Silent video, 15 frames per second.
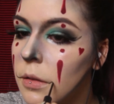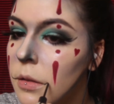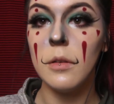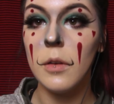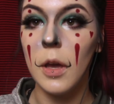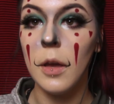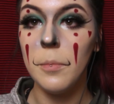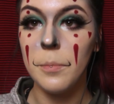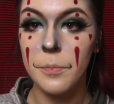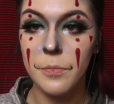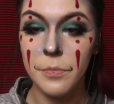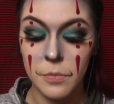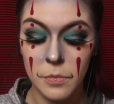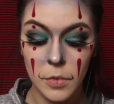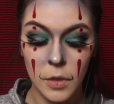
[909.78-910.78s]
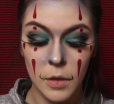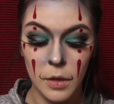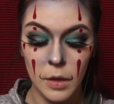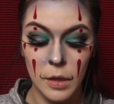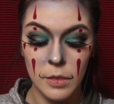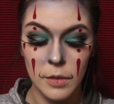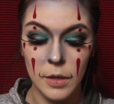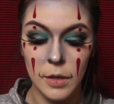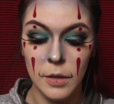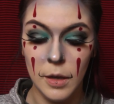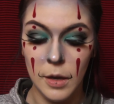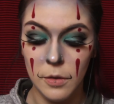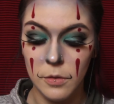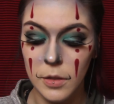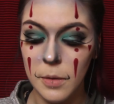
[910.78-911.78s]
Okay. And then
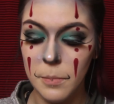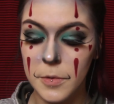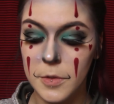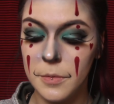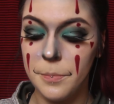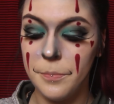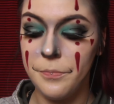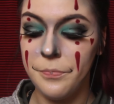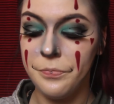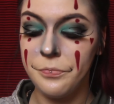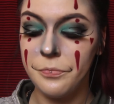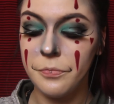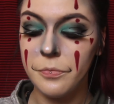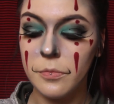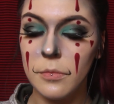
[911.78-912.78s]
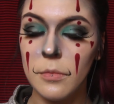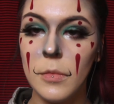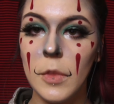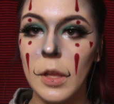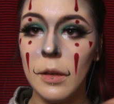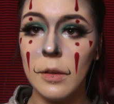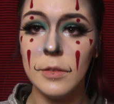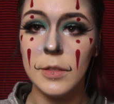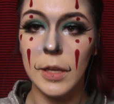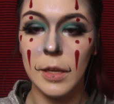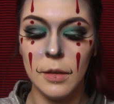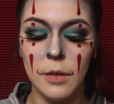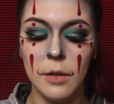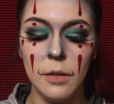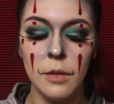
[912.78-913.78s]
now lips.
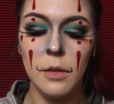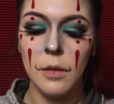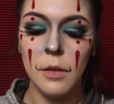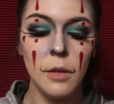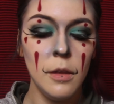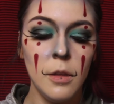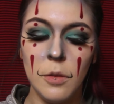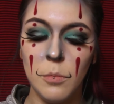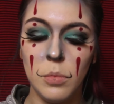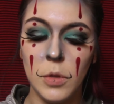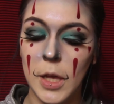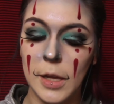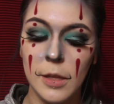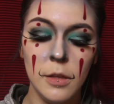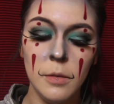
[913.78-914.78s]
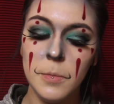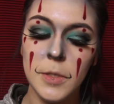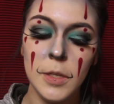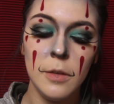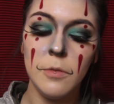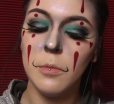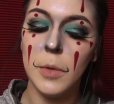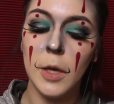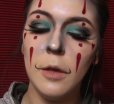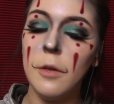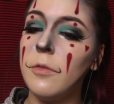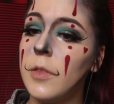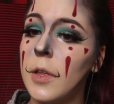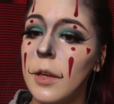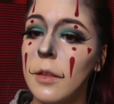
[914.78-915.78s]
Taking a black lipstick from
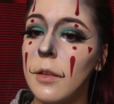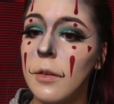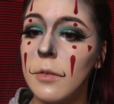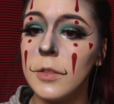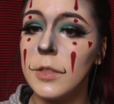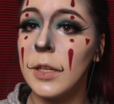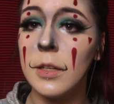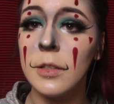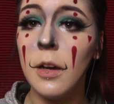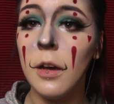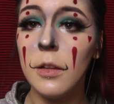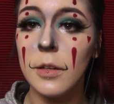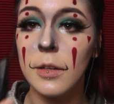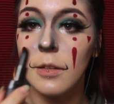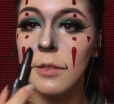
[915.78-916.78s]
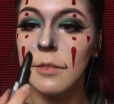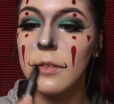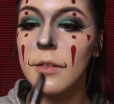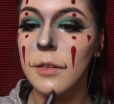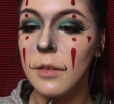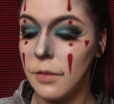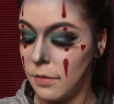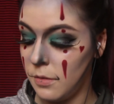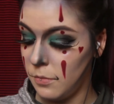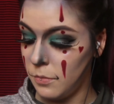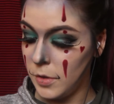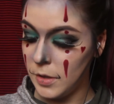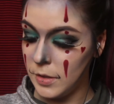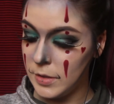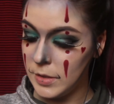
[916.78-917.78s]
e.l.f. that I think was like $1. And
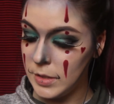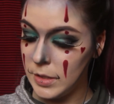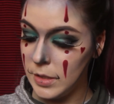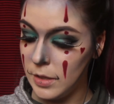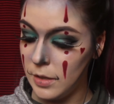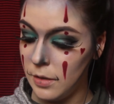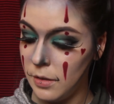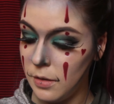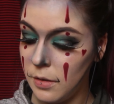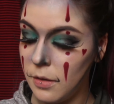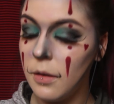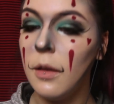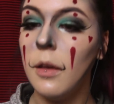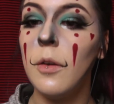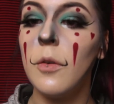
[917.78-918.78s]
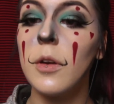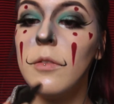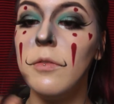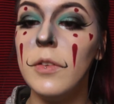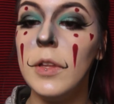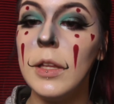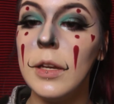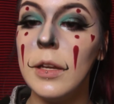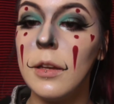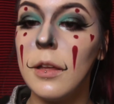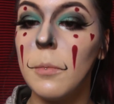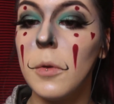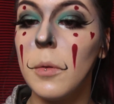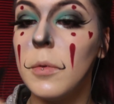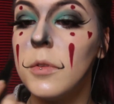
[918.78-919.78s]
we're gonna see. We're gonna fill it in.
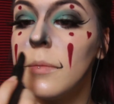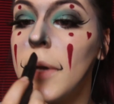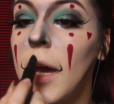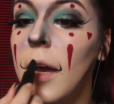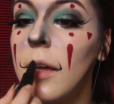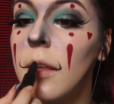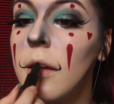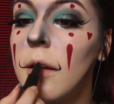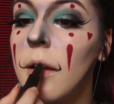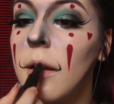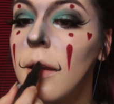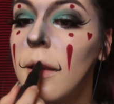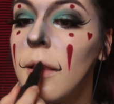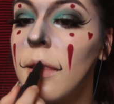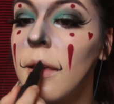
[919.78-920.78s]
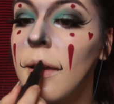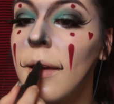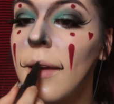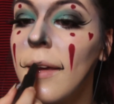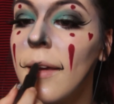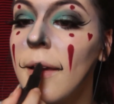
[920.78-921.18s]
I'm gonna put some highlight on it, I think.